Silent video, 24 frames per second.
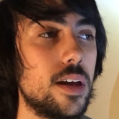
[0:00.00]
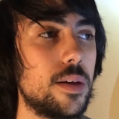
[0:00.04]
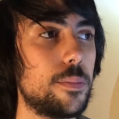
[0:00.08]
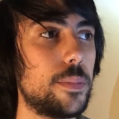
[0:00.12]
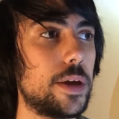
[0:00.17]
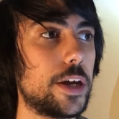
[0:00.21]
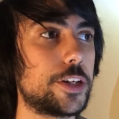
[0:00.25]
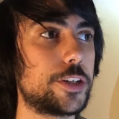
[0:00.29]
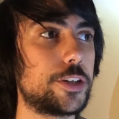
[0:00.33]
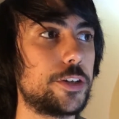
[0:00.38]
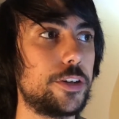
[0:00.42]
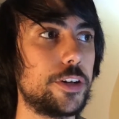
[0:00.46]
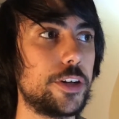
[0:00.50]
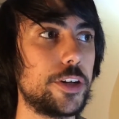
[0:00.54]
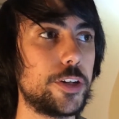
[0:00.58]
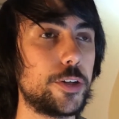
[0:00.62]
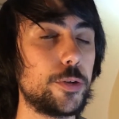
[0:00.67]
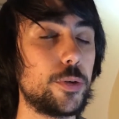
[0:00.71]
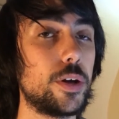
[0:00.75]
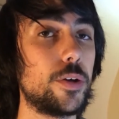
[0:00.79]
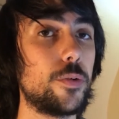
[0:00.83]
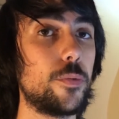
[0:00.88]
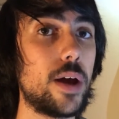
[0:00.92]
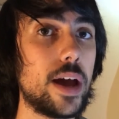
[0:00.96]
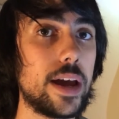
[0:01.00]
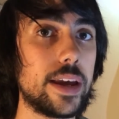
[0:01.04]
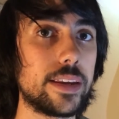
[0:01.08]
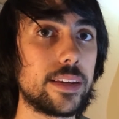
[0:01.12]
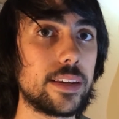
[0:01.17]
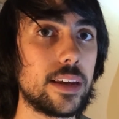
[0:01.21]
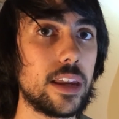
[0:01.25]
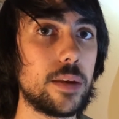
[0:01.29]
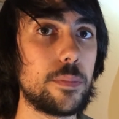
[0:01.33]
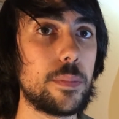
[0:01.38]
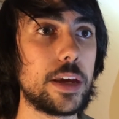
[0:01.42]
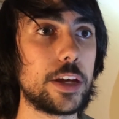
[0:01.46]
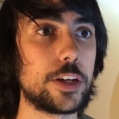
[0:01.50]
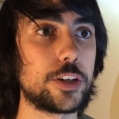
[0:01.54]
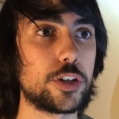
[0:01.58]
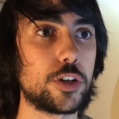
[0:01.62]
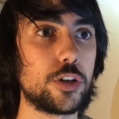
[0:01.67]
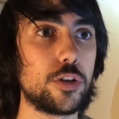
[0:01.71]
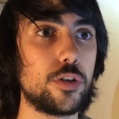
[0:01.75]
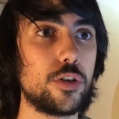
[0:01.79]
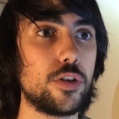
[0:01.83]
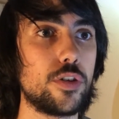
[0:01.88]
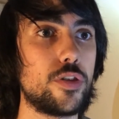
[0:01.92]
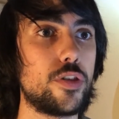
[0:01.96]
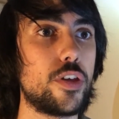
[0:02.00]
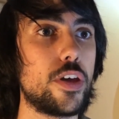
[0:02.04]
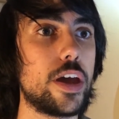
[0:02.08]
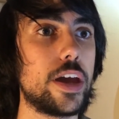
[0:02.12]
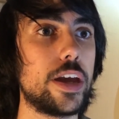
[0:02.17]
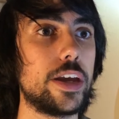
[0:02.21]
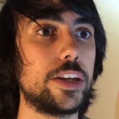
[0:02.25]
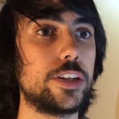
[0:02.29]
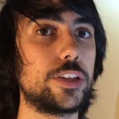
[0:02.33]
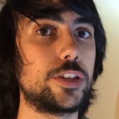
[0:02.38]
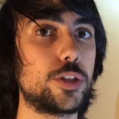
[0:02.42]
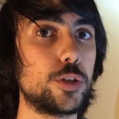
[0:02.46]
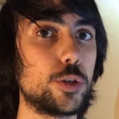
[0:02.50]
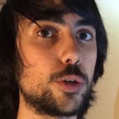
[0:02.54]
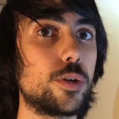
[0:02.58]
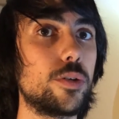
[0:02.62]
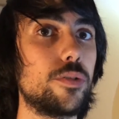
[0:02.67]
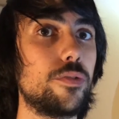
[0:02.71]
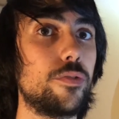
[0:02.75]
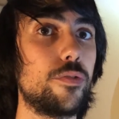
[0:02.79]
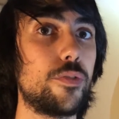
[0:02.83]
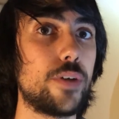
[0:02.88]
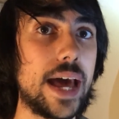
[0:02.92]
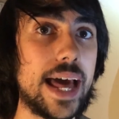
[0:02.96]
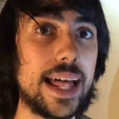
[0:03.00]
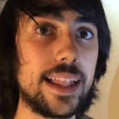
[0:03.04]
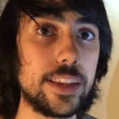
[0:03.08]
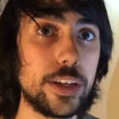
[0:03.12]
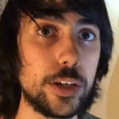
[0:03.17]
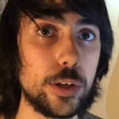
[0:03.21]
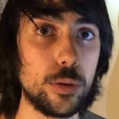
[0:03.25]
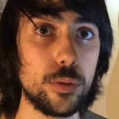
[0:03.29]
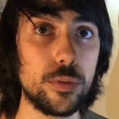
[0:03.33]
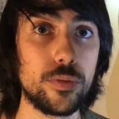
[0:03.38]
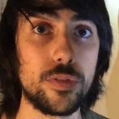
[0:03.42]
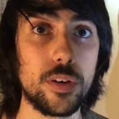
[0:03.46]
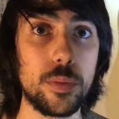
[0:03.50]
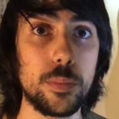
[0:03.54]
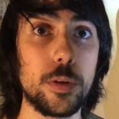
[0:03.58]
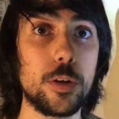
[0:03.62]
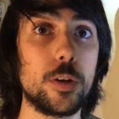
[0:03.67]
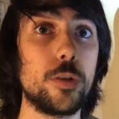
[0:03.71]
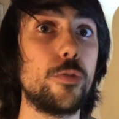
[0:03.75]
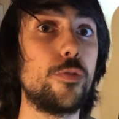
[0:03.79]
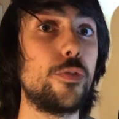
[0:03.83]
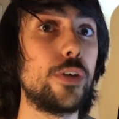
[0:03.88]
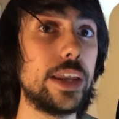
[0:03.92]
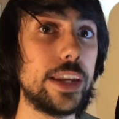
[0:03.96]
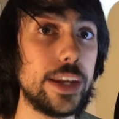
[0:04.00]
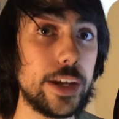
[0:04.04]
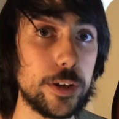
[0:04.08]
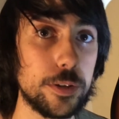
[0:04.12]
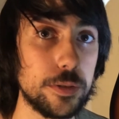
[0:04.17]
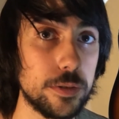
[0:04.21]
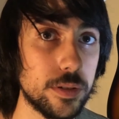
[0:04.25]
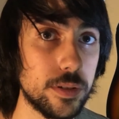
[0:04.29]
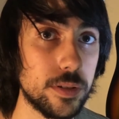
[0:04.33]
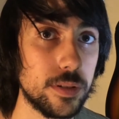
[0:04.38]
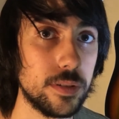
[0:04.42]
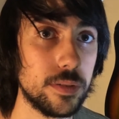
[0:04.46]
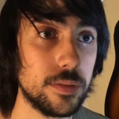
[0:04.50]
make sure you do it right and make sure they took value from your videos.